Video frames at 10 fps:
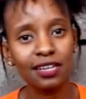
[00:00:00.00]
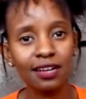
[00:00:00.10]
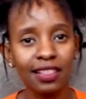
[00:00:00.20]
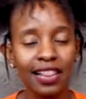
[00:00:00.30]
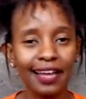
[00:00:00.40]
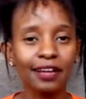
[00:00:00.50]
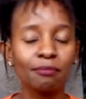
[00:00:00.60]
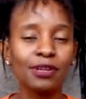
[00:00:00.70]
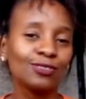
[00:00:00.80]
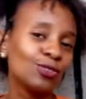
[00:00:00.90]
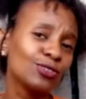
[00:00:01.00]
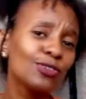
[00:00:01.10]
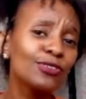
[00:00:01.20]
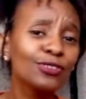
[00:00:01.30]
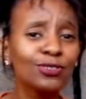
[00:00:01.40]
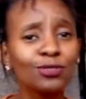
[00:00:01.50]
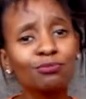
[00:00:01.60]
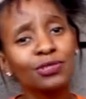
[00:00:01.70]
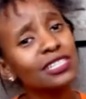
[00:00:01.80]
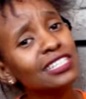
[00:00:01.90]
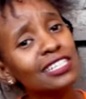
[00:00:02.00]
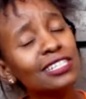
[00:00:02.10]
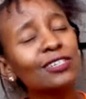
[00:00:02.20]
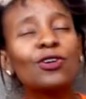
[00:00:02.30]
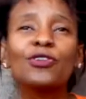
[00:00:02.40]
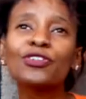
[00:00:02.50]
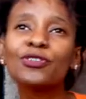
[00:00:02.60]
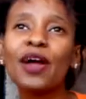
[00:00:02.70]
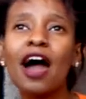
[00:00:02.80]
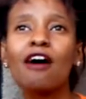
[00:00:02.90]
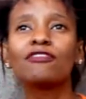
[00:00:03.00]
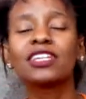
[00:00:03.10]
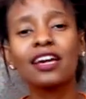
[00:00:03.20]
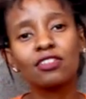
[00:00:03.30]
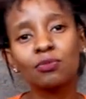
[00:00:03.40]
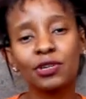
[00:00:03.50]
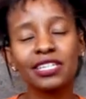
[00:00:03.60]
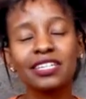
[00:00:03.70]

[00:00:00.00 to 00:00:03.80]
like being told, oh, you're so pretty, oh, you have a nice body.